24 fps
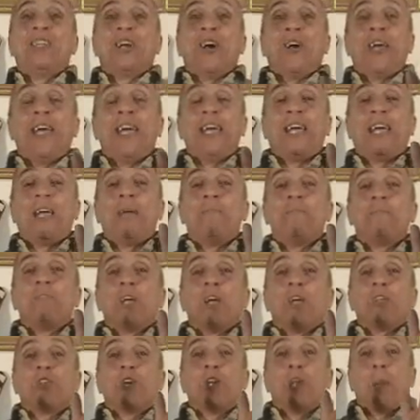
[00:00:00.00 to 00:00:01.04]

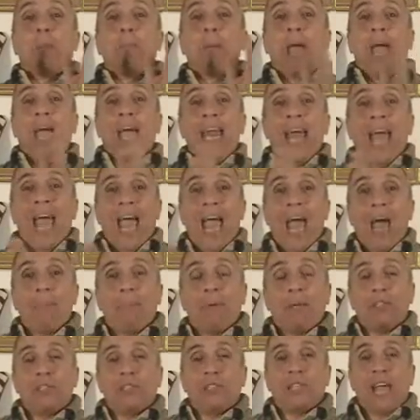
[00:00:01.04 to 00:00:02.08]
So the bad
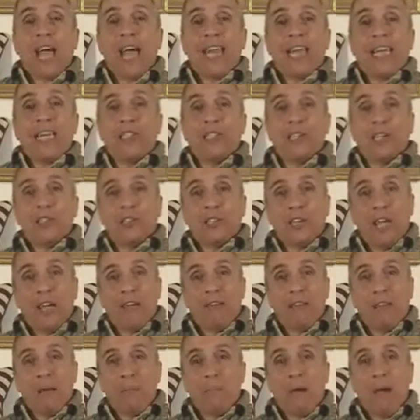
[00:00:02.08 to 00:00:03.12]
habits that exist
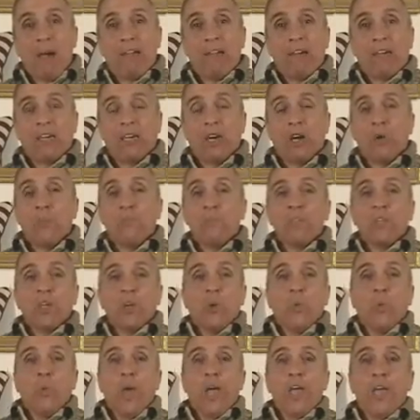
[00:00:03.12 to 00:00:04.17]
here in America,
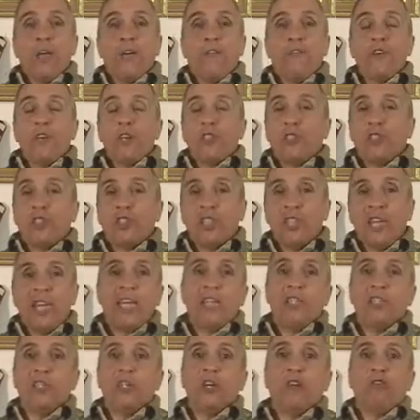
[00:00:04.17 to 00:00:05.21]
where if you
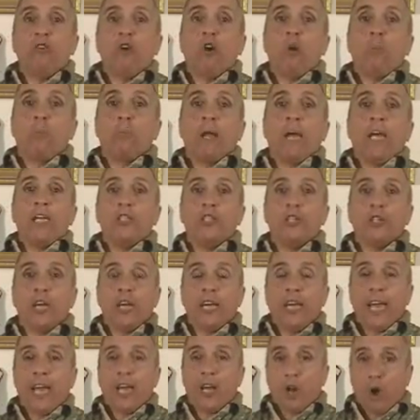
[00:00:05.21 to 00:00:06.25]
sneeze in the wrong place, you
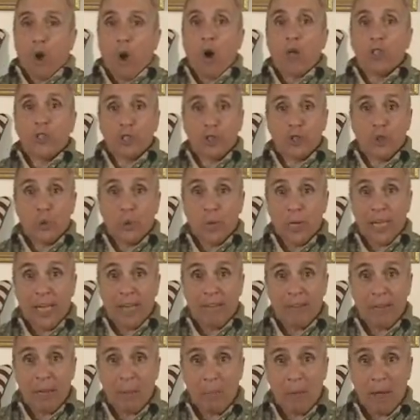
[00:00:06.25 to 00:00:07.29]
could get lawsuit
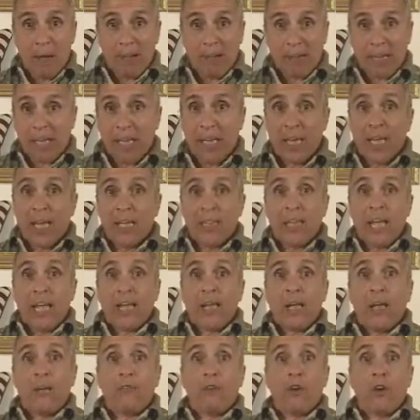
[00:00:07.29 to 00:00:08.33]
here in America.
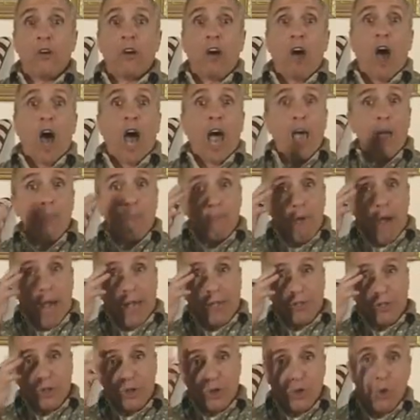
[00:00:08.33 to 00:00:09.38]
If your
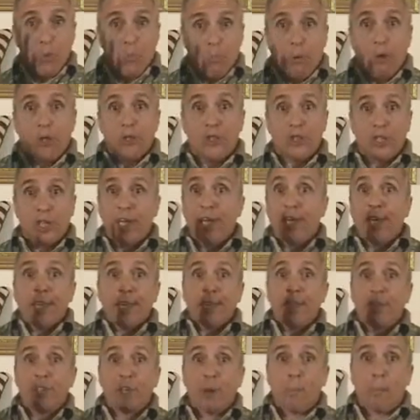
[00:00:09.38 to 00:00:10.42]
eyebrows are too bushy,
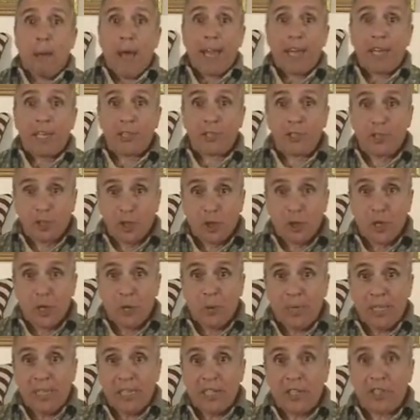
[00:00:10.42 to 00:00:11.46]
somebody else sue
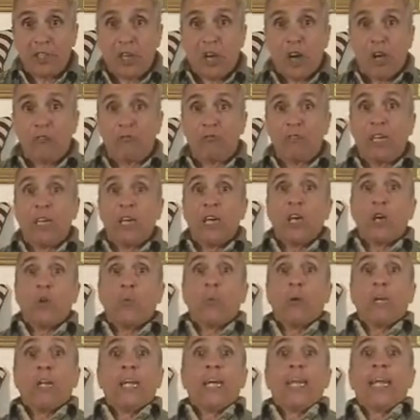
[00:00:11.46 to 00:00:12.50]
you in this country.
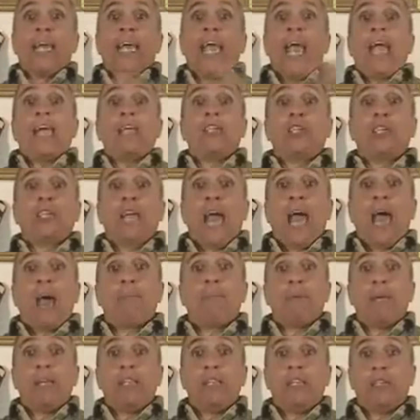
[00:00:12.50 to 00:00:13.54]
We're litigation
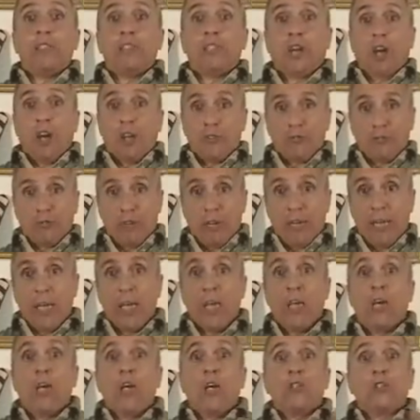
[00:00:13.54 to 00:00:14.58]
happy in this
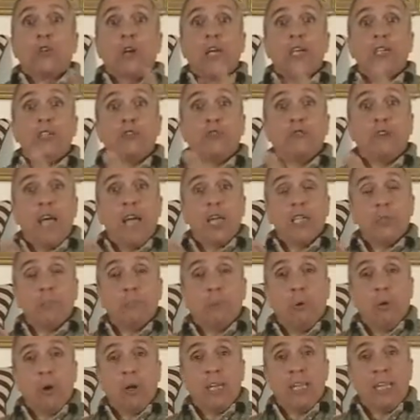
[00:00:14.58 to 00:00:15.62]
country. So he's
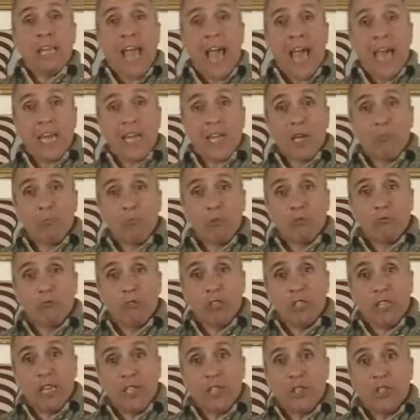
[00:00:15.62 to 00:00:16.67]
transporting that liberal
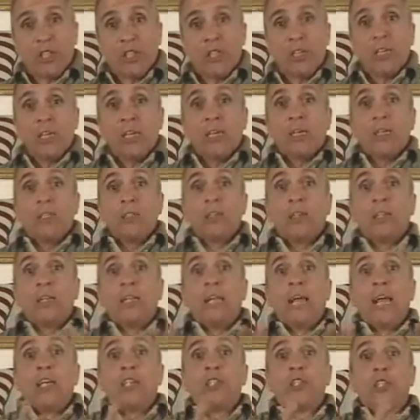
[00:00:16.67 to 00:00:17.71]
tradition to
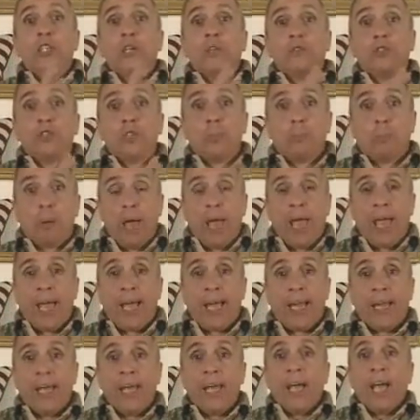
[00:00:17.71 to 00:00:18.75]
the nation of
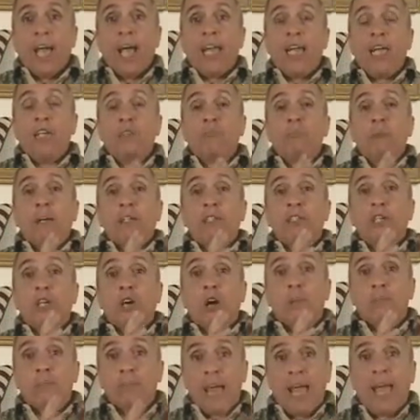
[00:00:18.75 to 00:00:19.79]
Japan, and he's
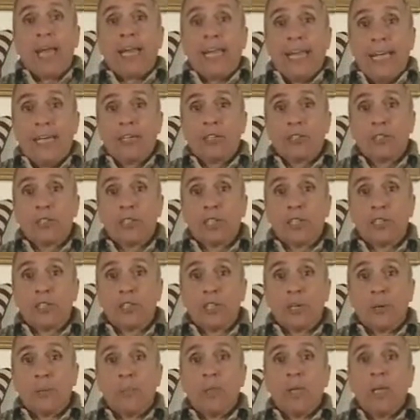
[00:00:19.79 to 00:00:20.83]
messing up their legal
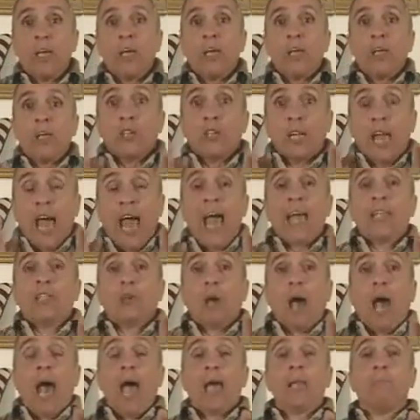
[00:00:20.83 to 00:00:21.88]
system. So
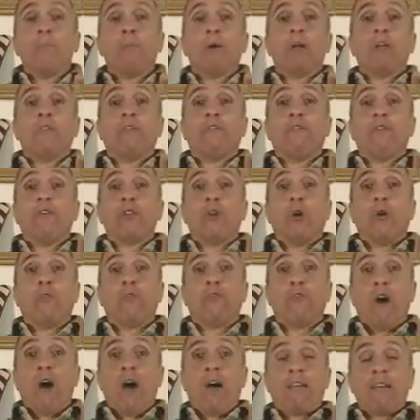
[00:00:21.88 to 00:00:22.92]
I'd put a
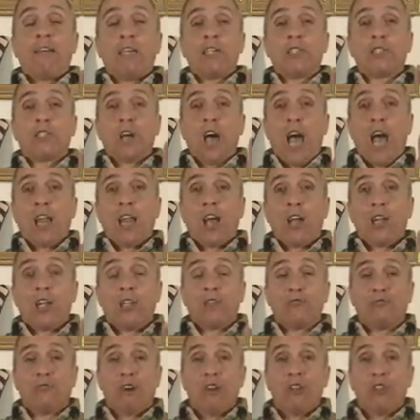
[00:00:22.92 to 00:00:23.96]
no foreigner sign on
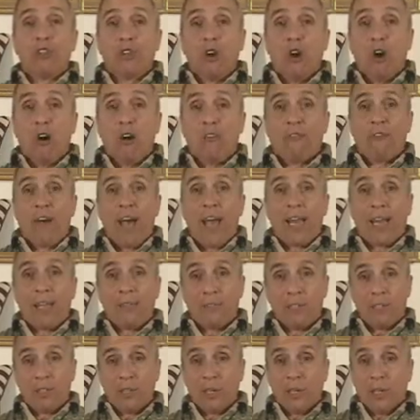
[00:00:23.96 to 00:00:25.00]
his front door if
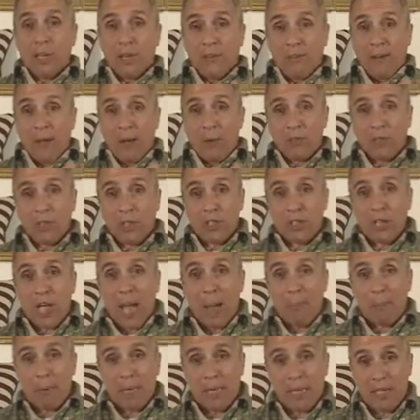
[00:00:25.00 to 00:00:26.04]
I was a
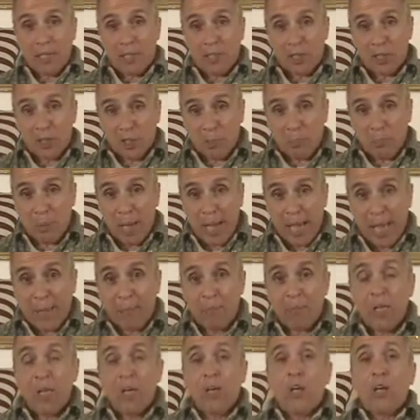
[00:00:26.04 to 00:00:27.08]
Japanese in
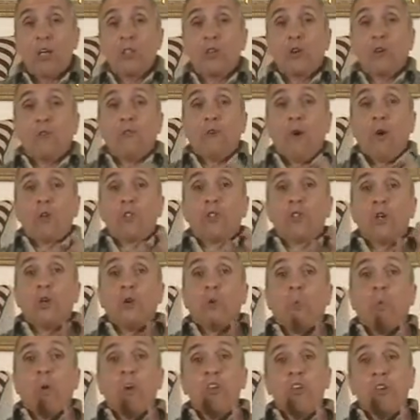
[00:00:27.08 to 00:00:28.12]
Japan. So folks,
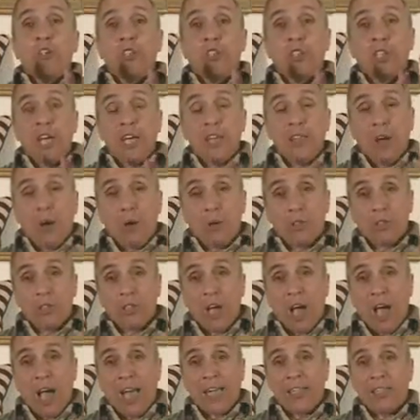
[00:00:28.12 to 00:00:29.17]
when you see those
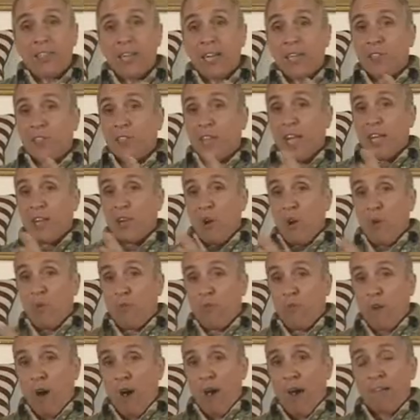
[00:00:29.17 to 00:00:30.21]
signs that say no
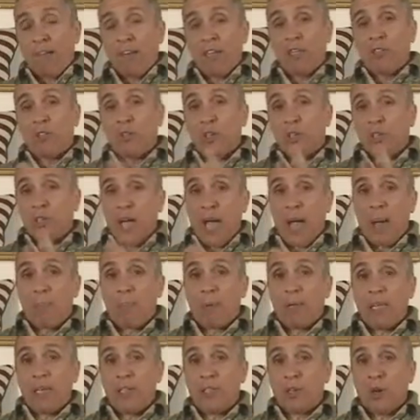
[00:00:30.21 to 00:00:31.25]
foreigners or
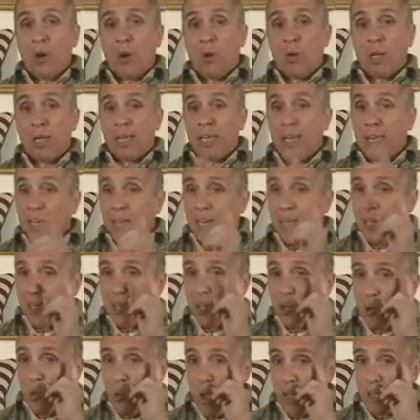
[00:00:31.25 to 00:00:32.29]
Japanese only,
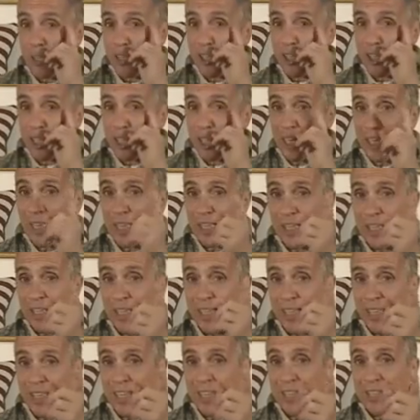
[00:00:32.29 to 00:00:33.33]
question it.
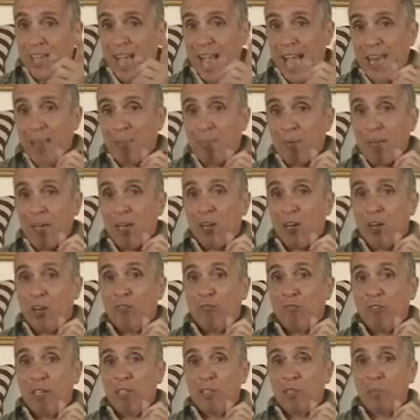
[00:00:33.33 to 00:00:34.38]
There's got to be a
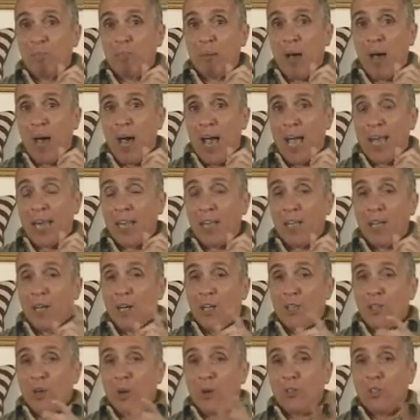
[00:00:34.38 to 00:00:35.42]
good reason behind it.
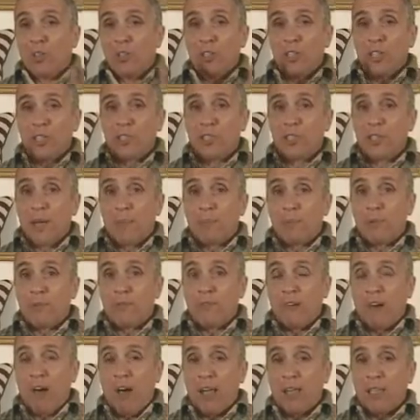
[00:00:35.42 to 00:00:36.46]
Don't just accept
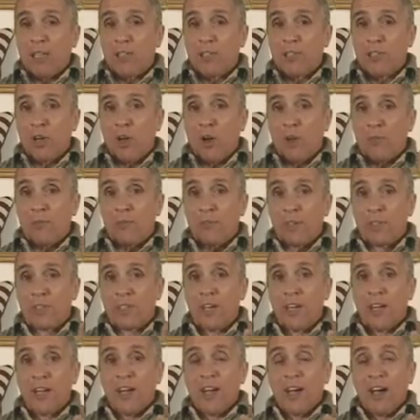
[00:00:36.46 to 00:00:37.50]
it on its
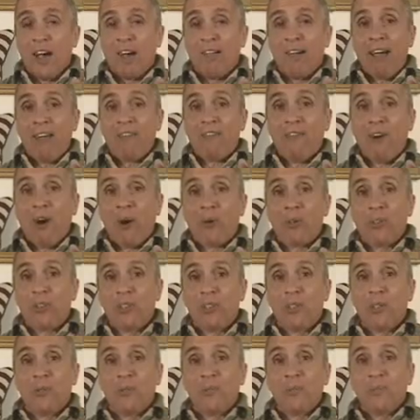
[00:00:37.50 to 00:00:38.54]
surface. All right,
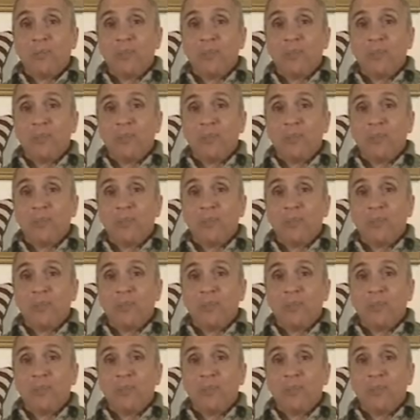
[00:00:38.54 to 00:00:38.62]
folks?